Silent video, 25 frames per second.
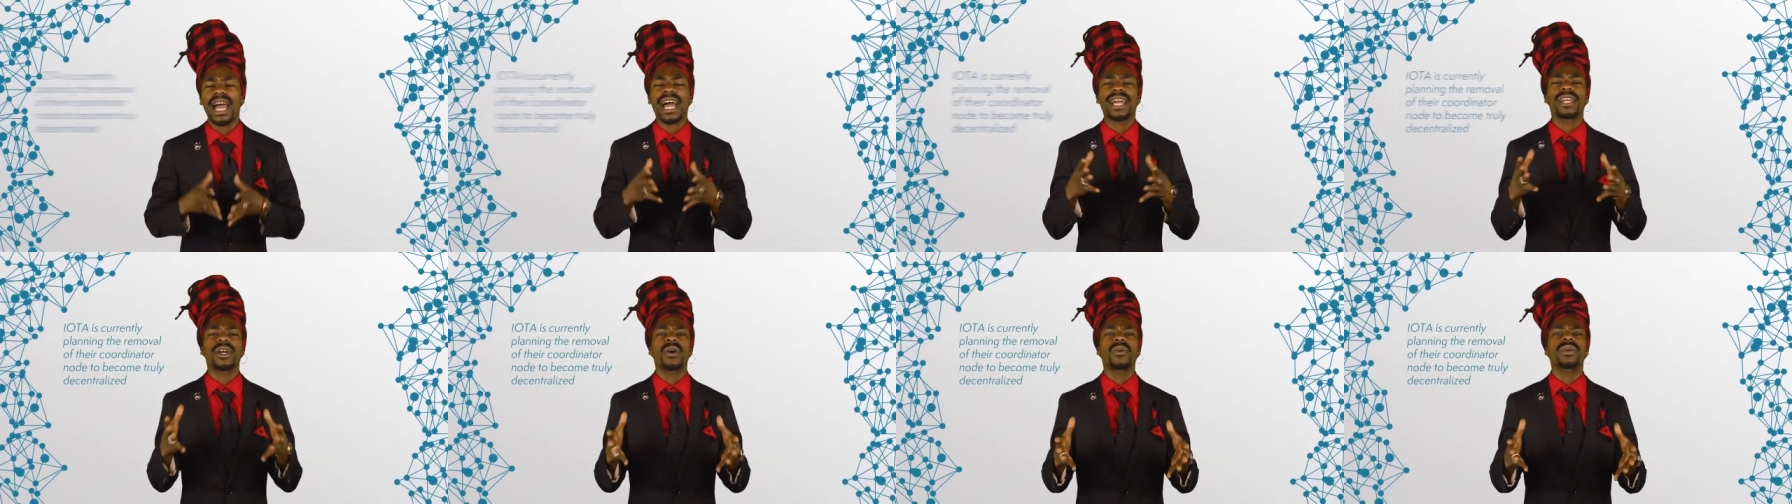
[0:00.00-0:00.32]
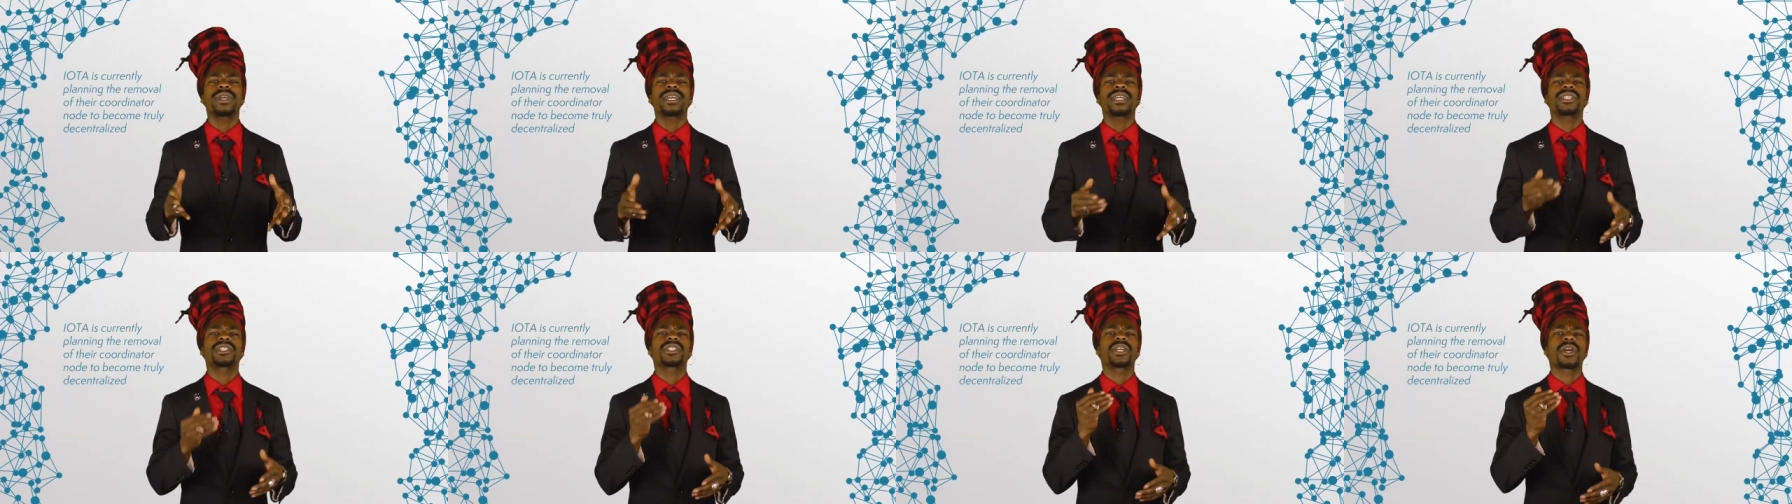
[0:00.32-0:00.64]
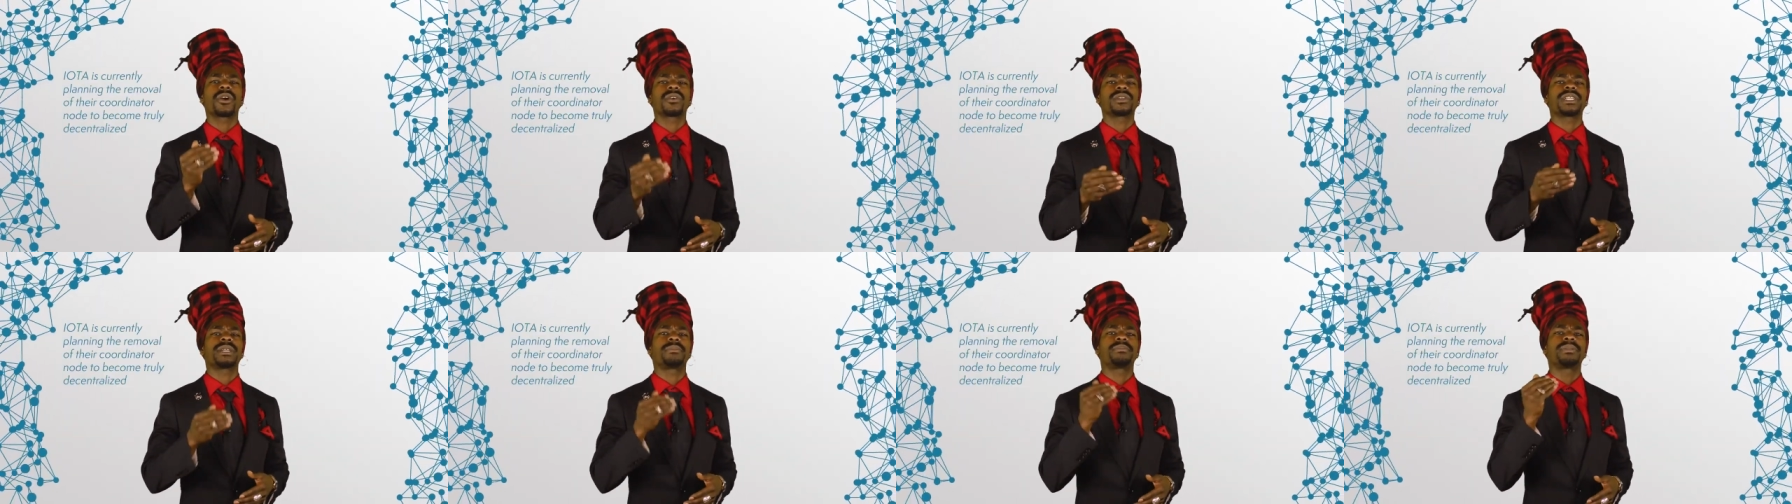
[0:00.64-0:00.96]
that IOTA is
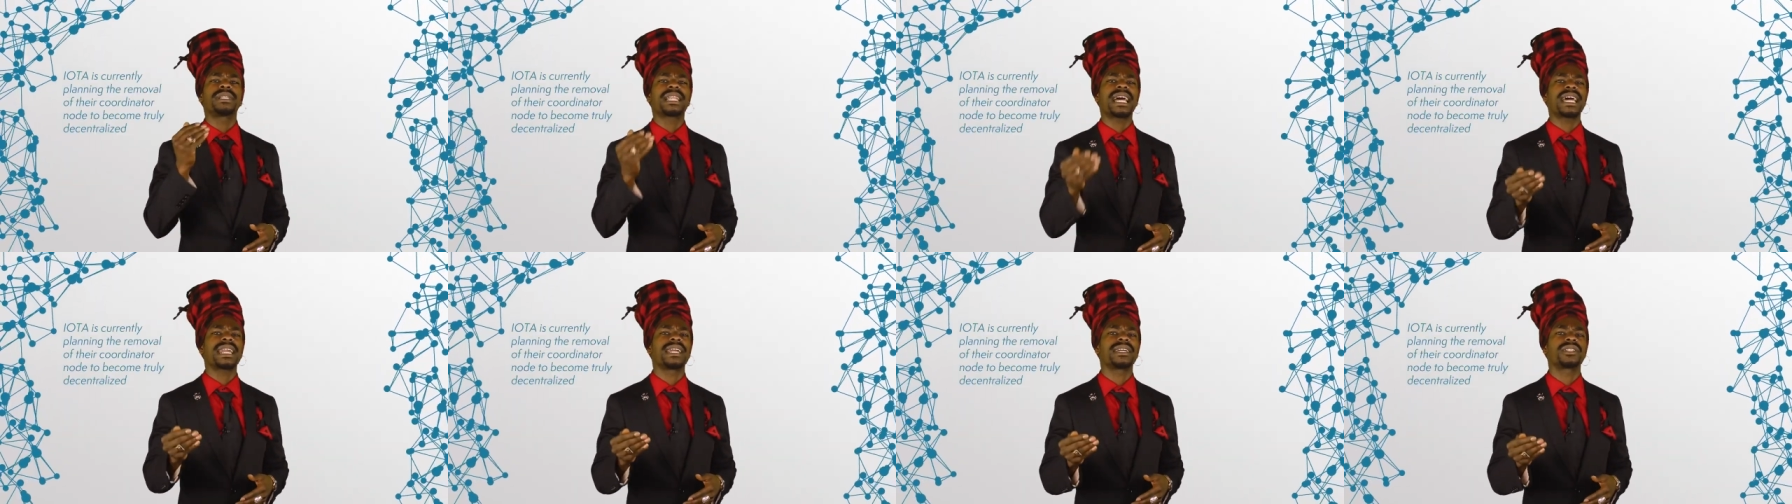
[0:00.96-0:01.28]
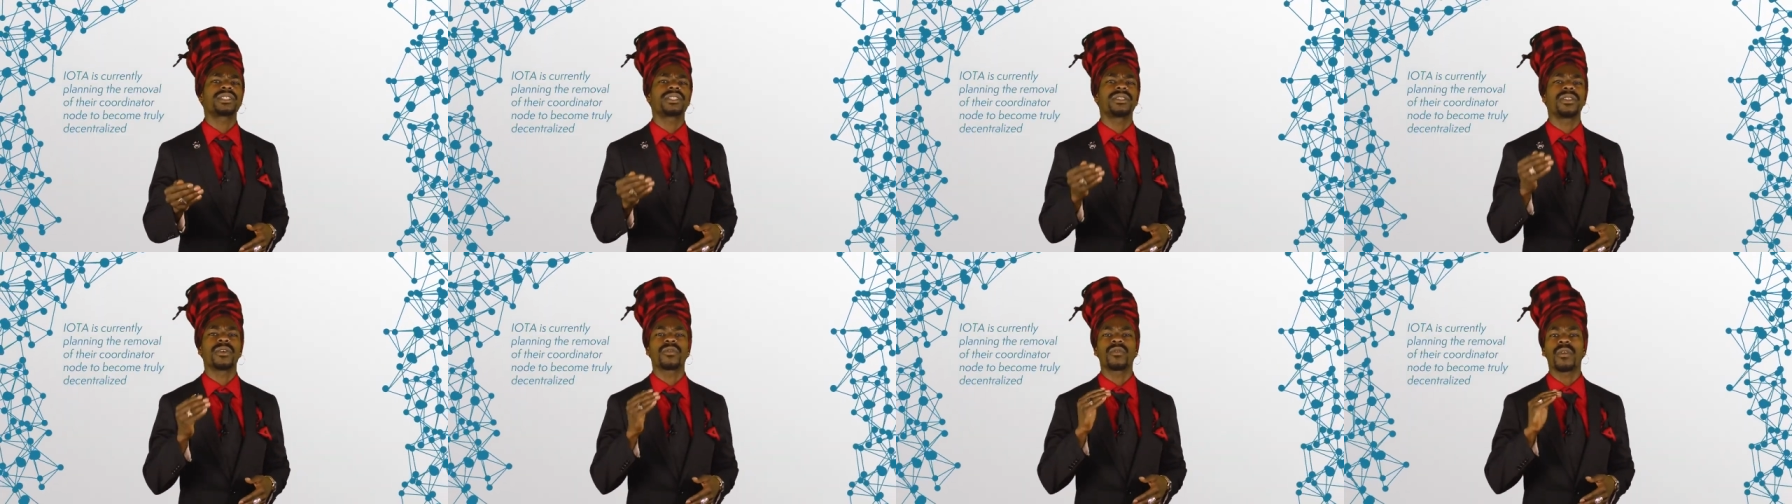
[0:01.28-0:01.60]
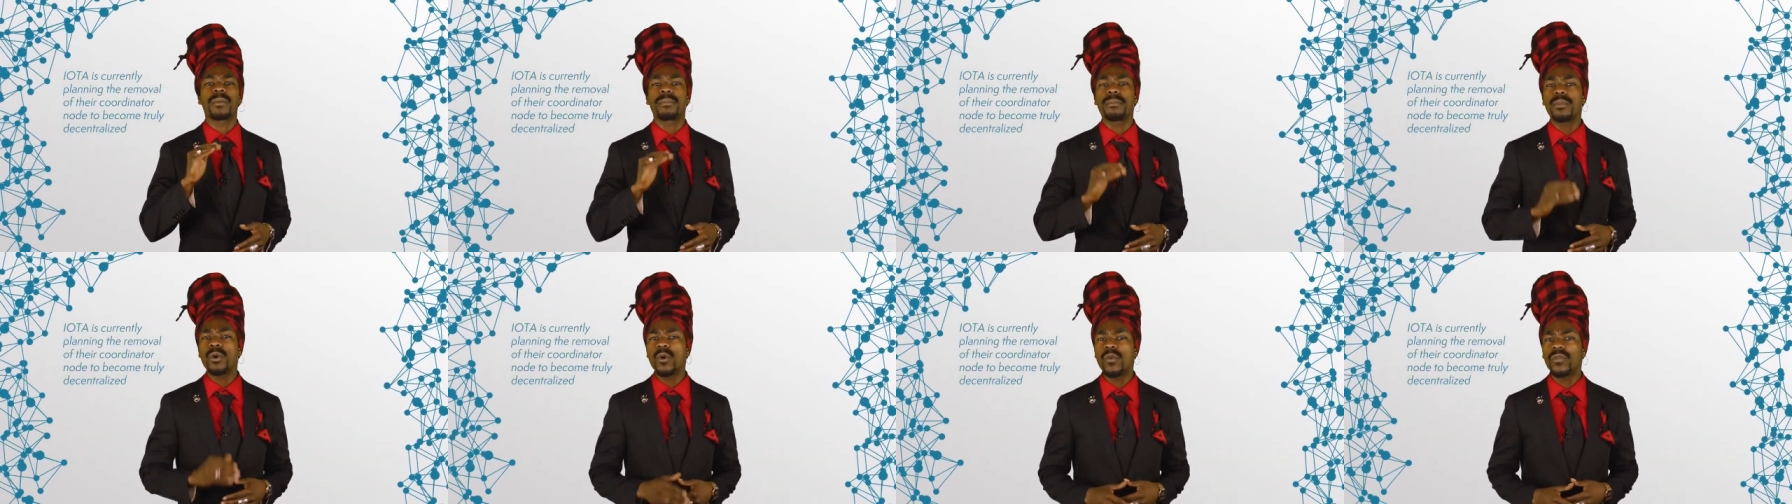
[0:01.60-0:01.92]
currently planning the
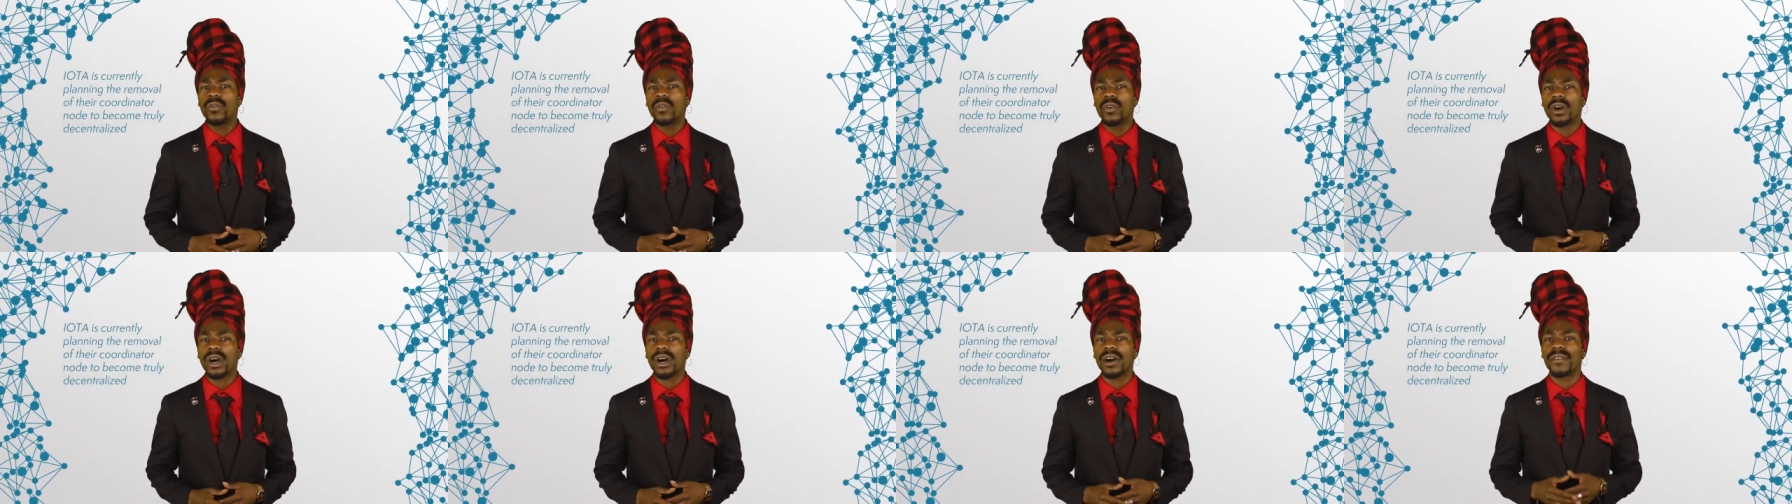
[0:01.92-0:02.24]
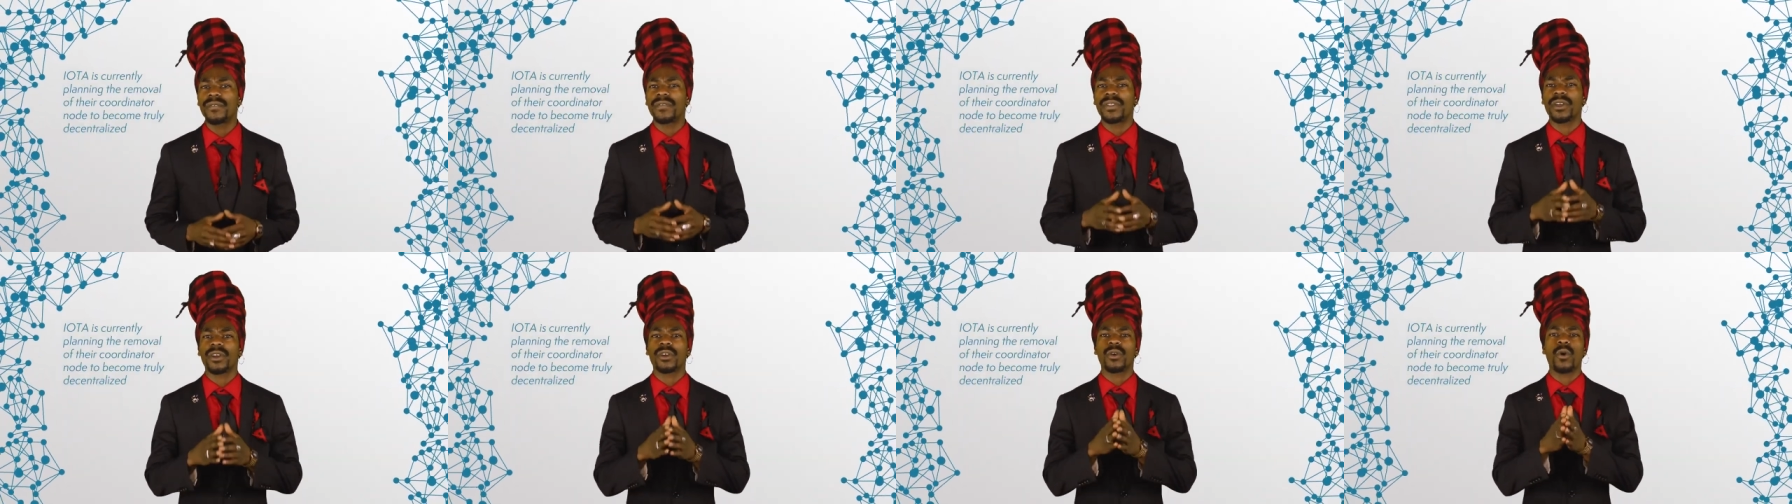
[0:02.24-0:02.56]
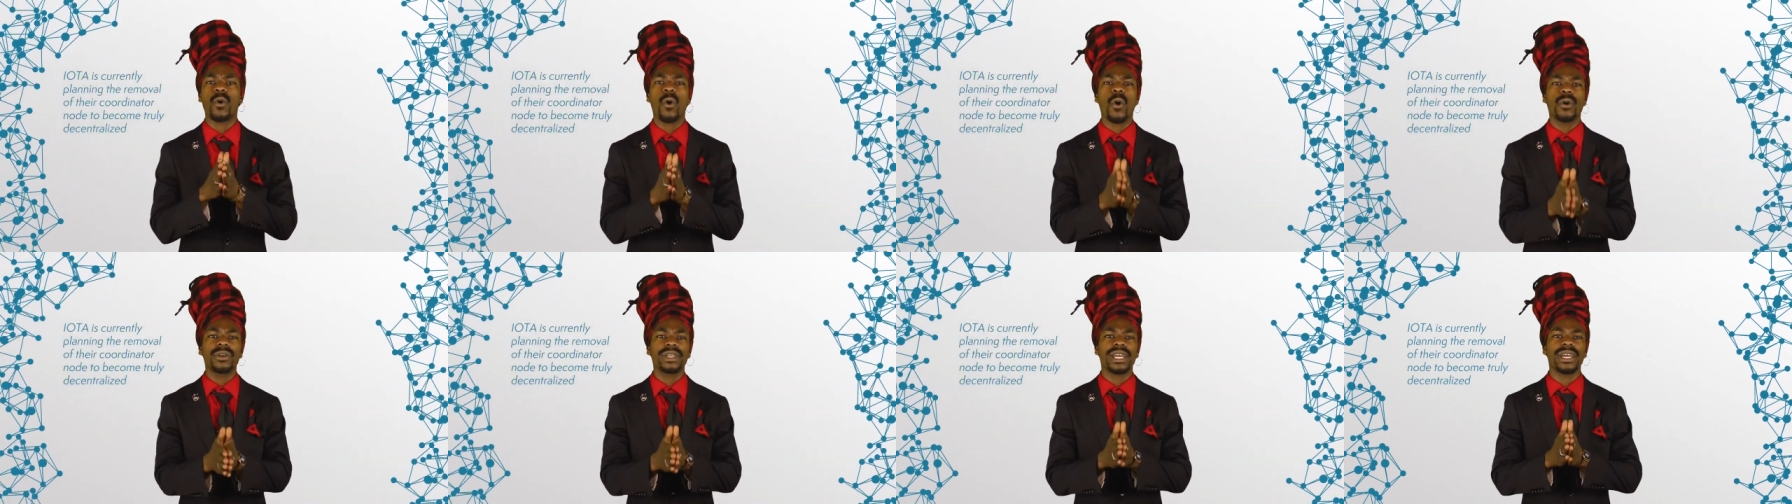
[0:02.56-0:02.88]
removal of their
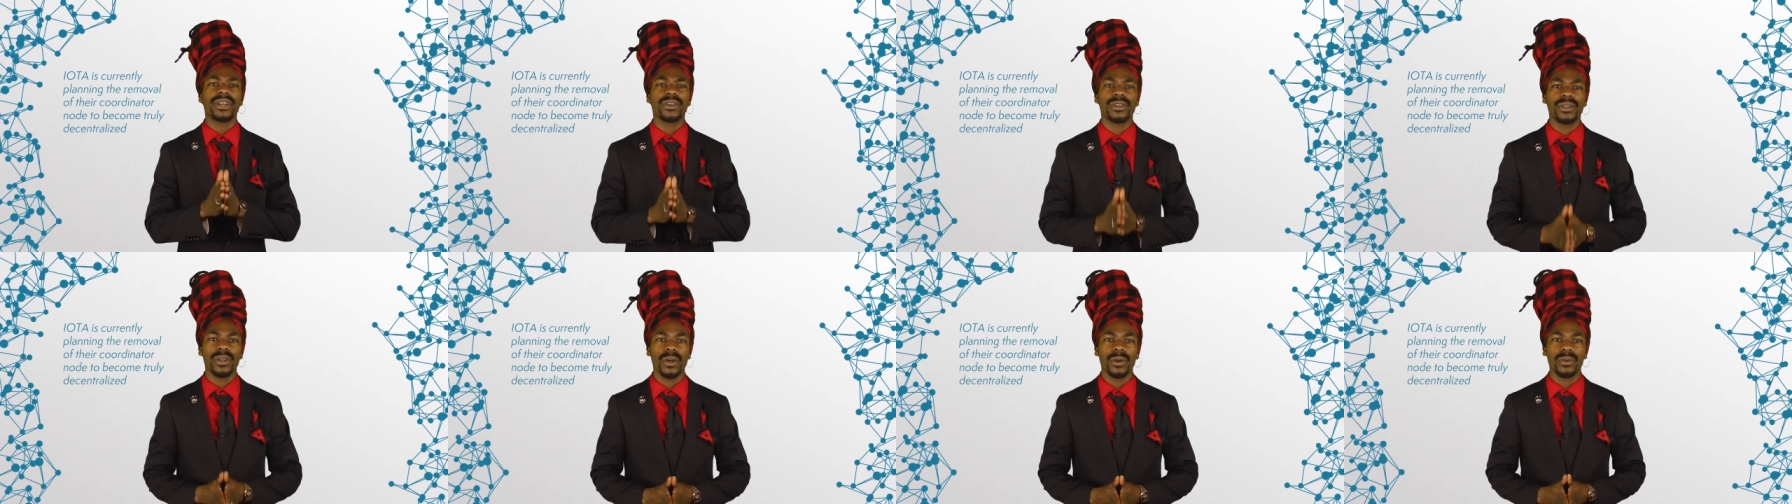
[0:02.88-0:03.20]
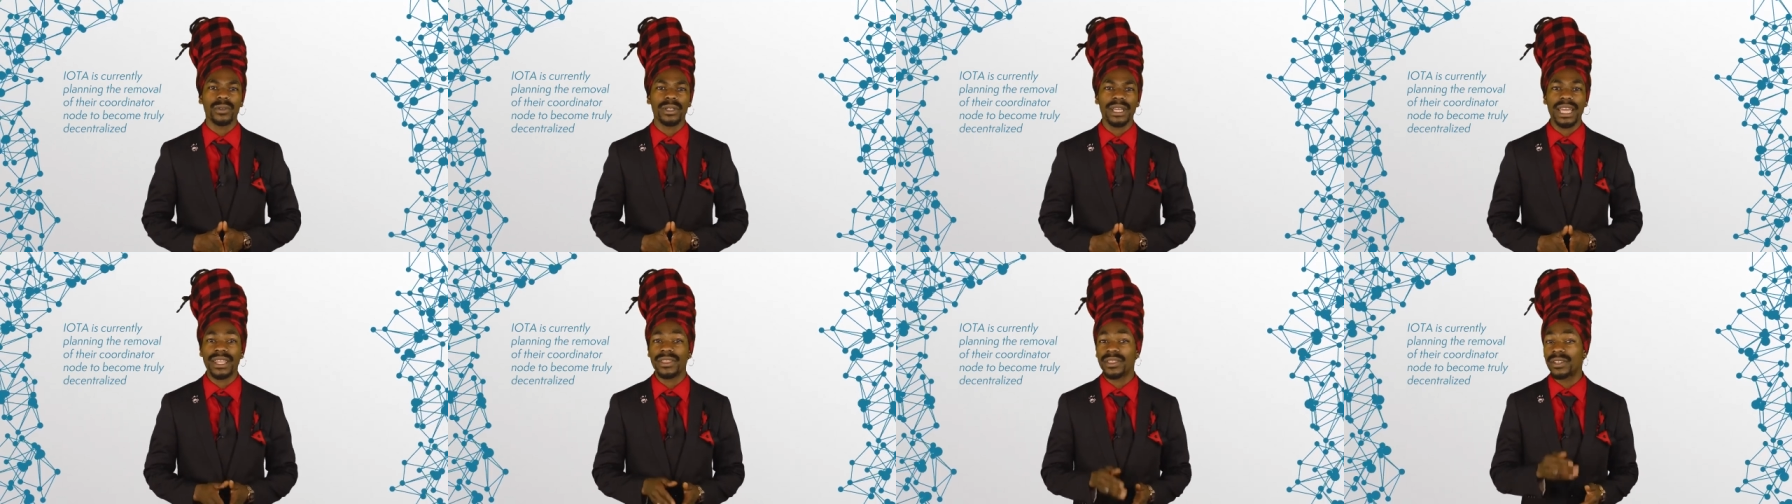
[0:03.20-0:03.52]
coordinator node